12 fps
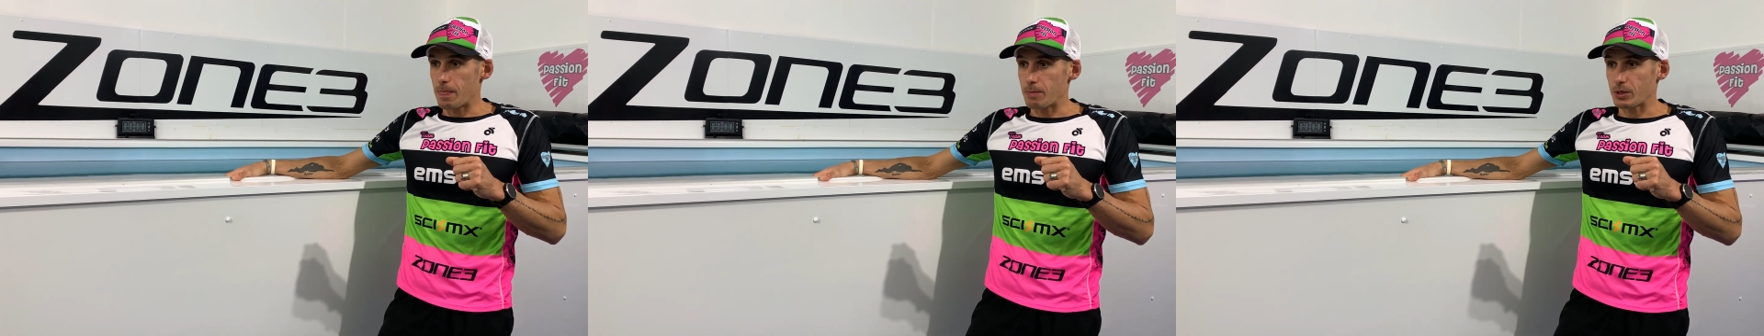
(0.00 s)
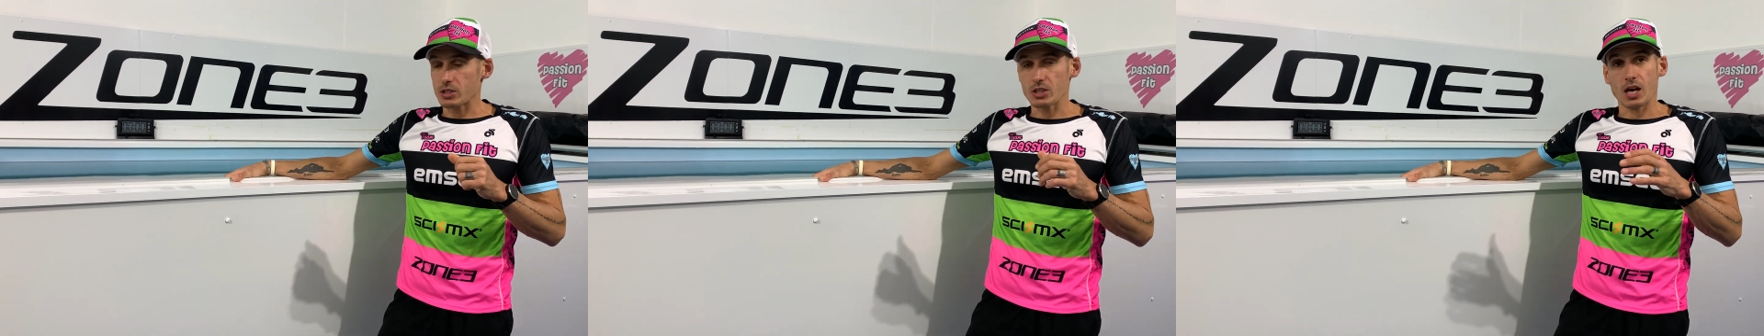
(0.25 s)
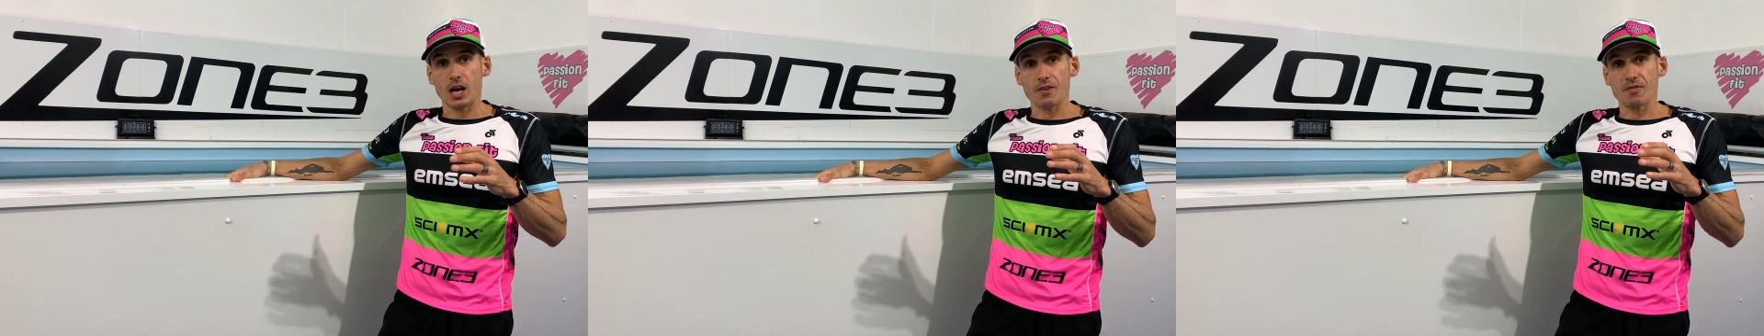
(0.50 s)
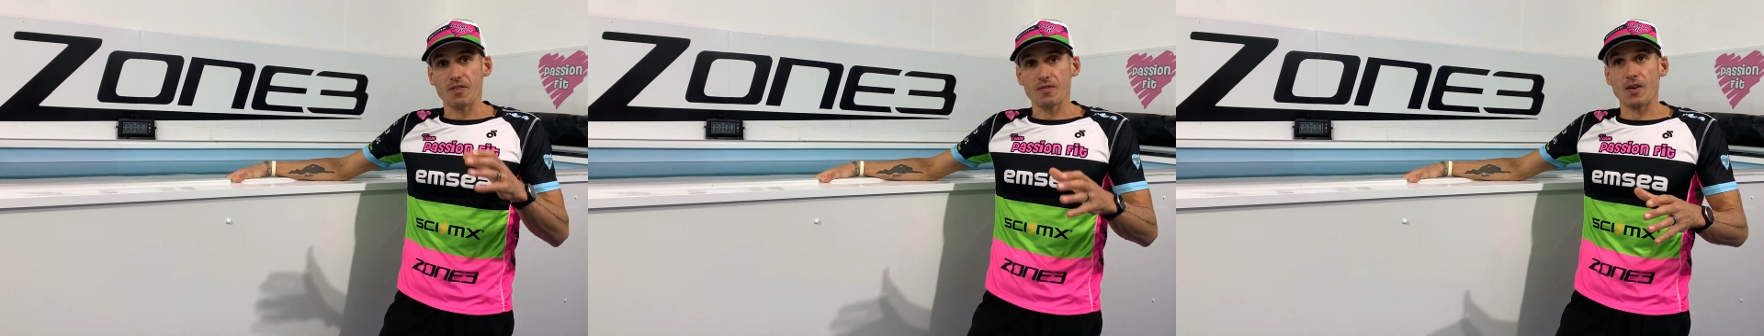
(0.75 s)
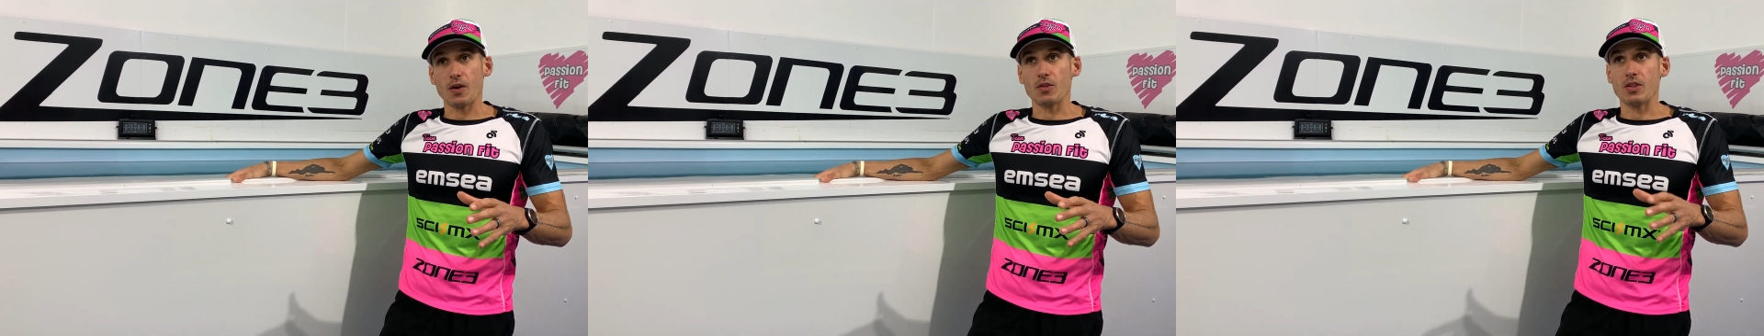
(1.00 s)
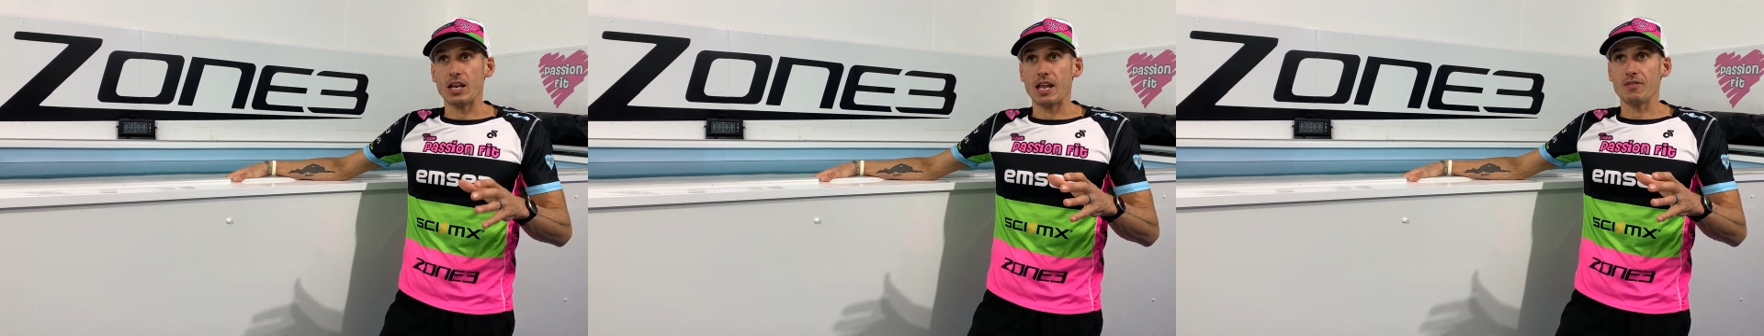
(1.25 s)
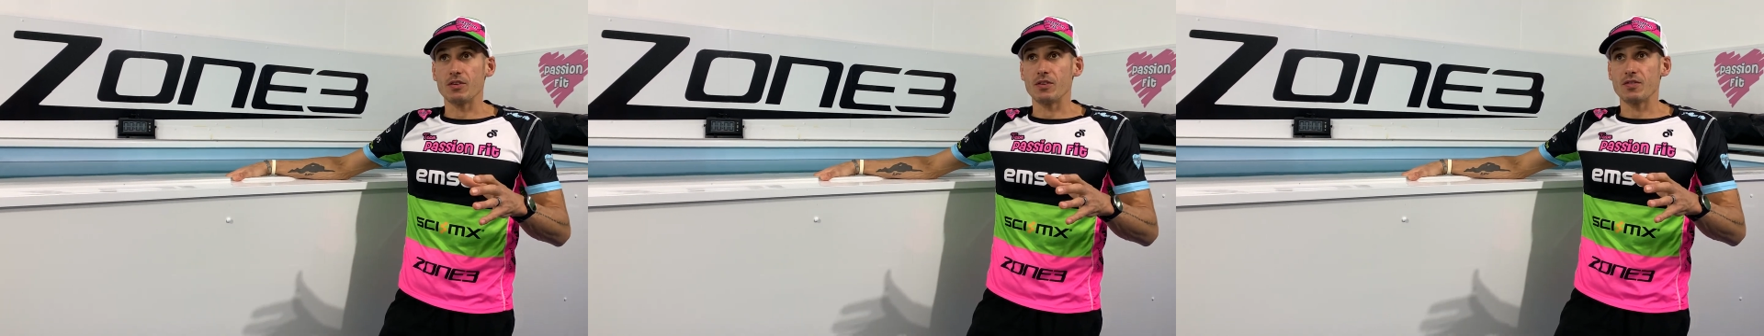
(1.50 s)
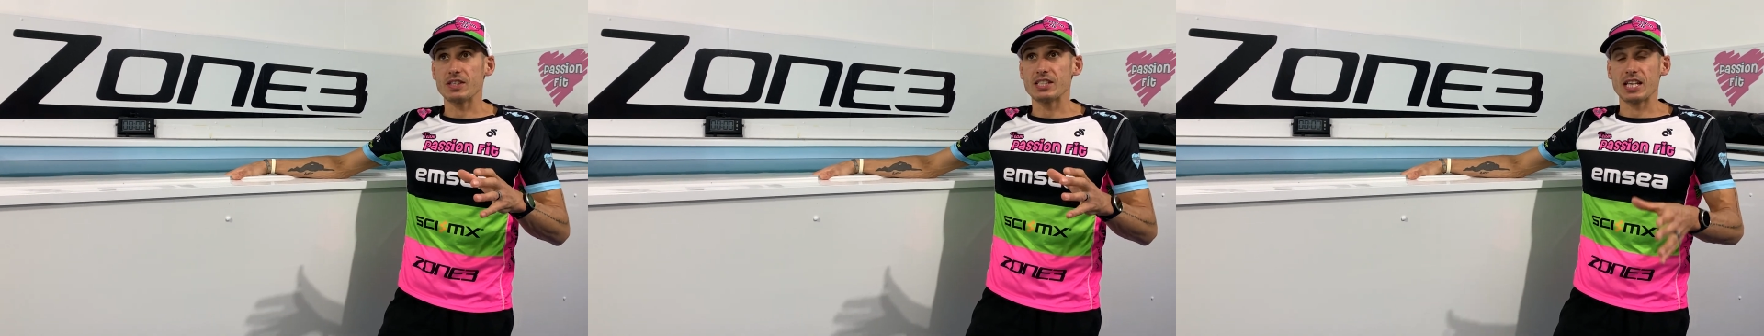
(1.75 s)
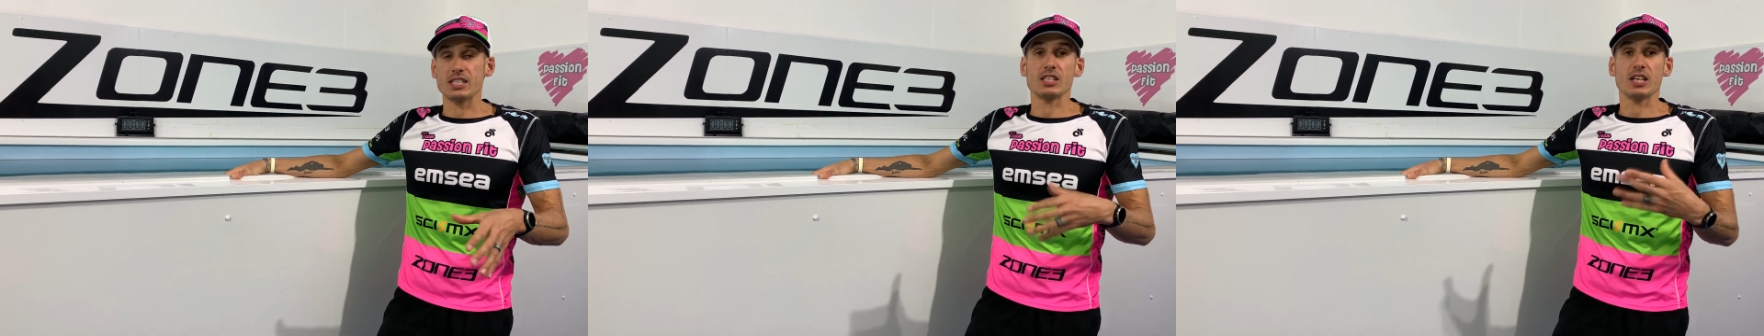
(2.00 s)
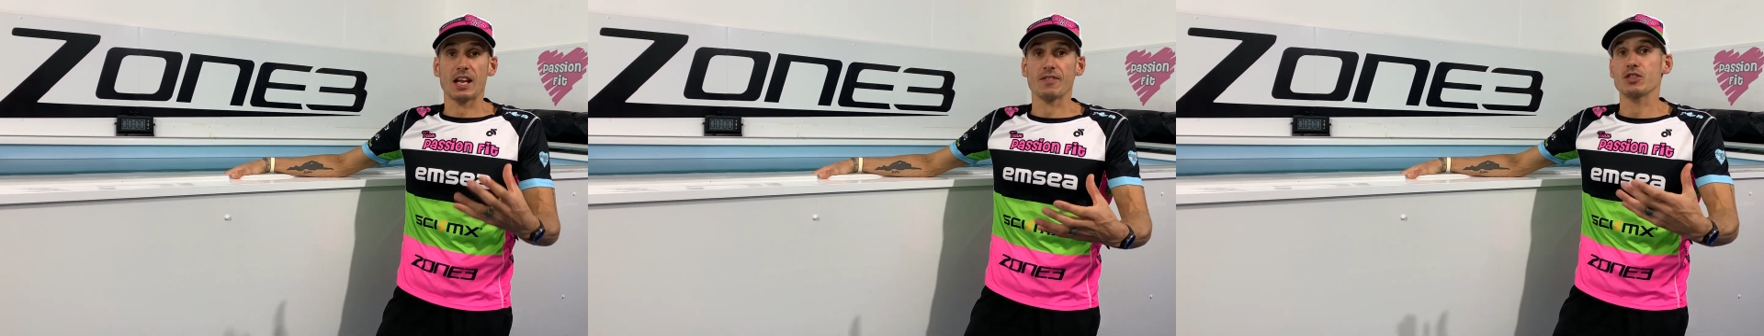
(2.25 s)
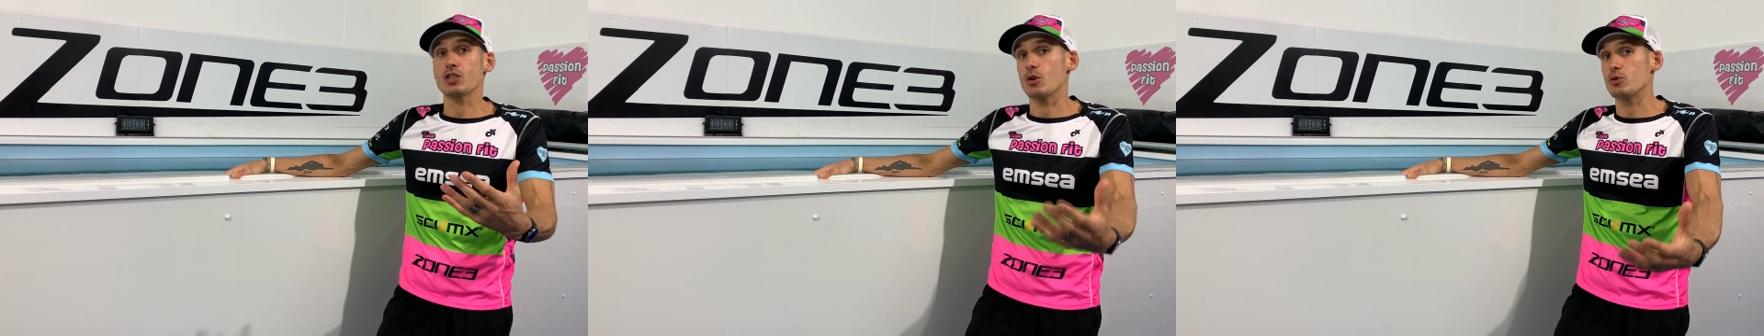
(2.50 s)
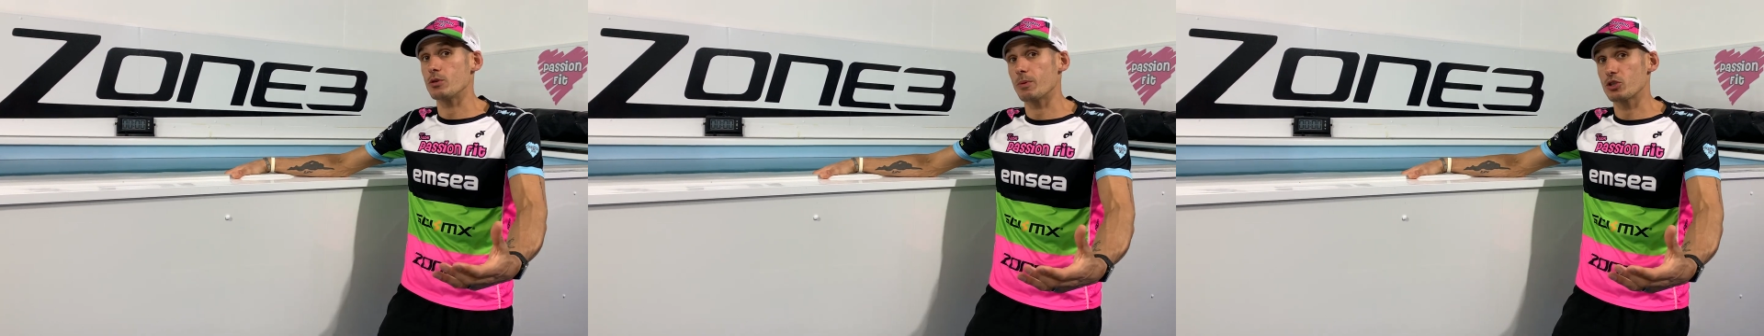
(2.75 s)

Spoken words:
because I felt that the level of intensity I'd have to go to in